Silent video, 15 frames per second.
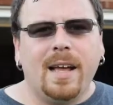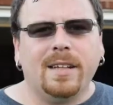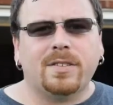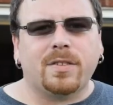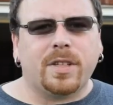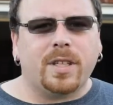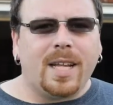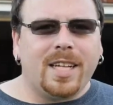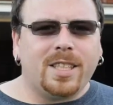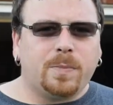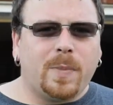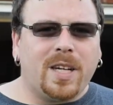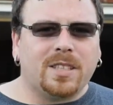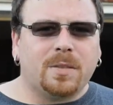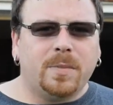As for the last
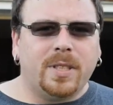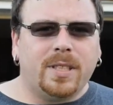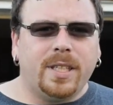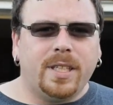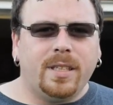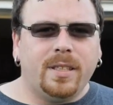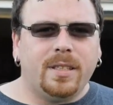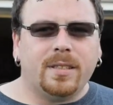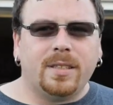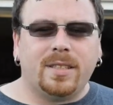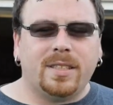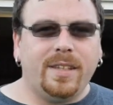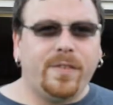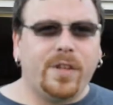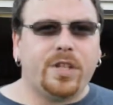possibility, the
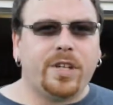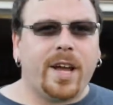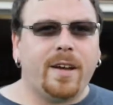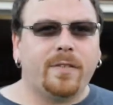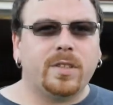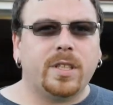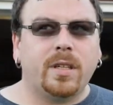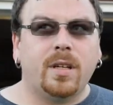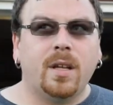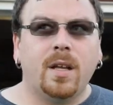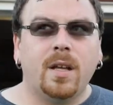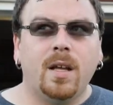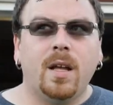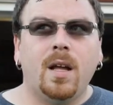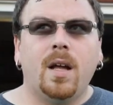CV shaft,
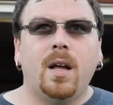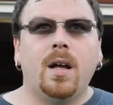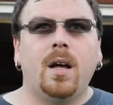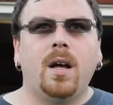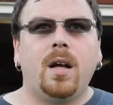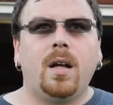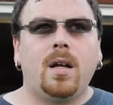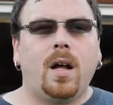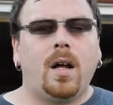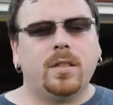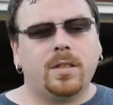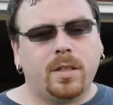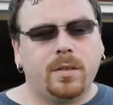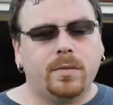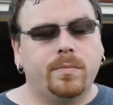
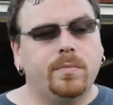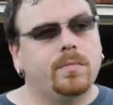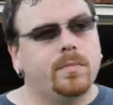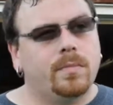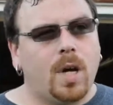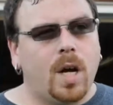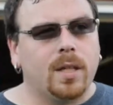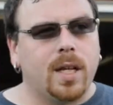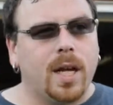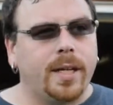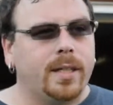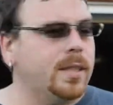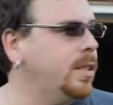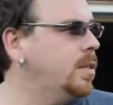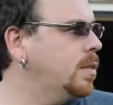also
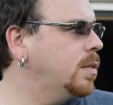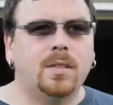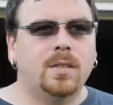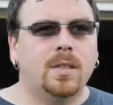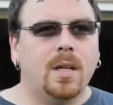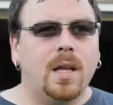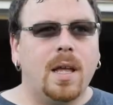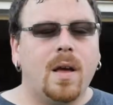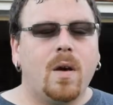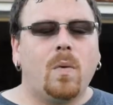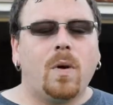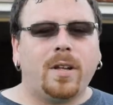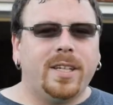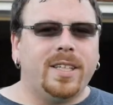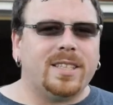unlikely.
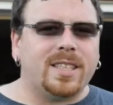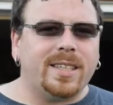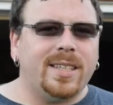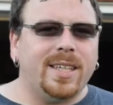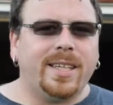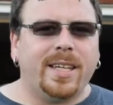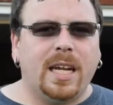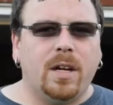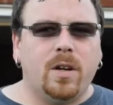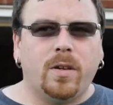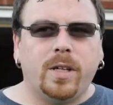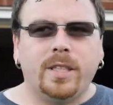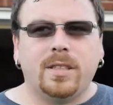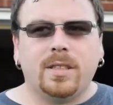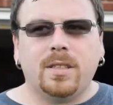Well, it is a clicking
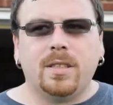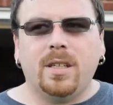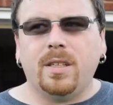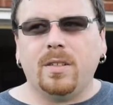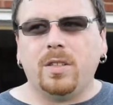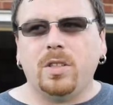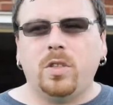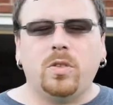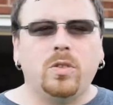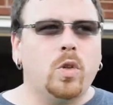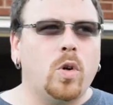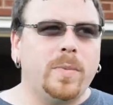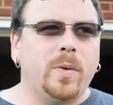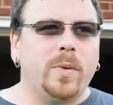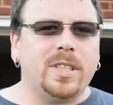noise.
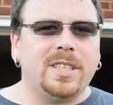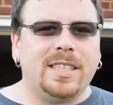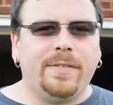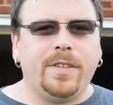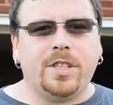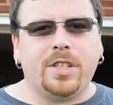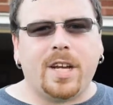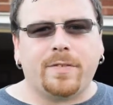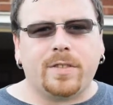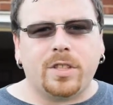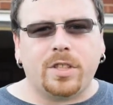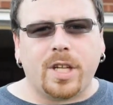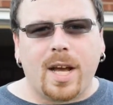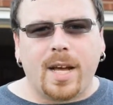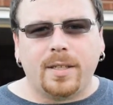Normally when a CV shaft is
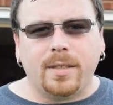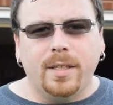shot,